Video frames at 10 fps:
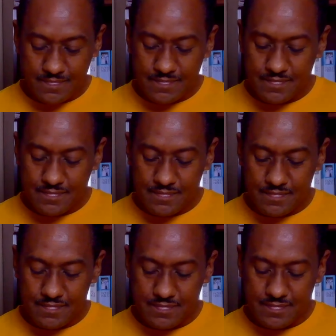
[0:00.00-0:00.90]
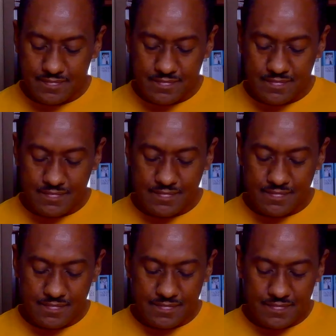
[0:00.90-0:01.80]

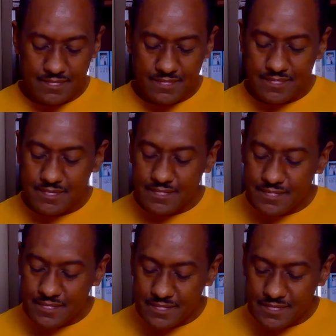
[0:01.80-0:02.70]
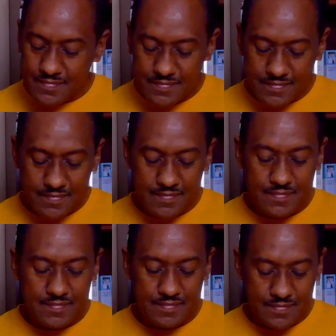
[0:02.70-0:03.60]

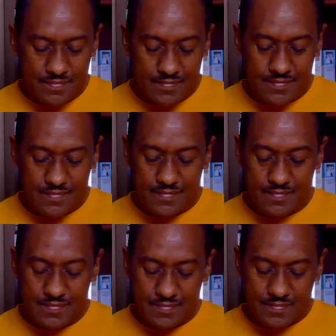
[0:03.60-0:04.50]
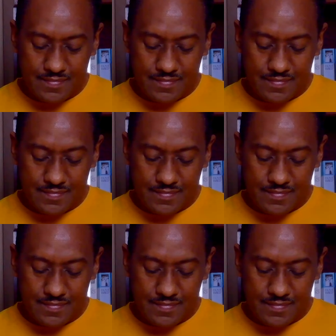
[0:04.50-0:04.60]
This person isn't speaking.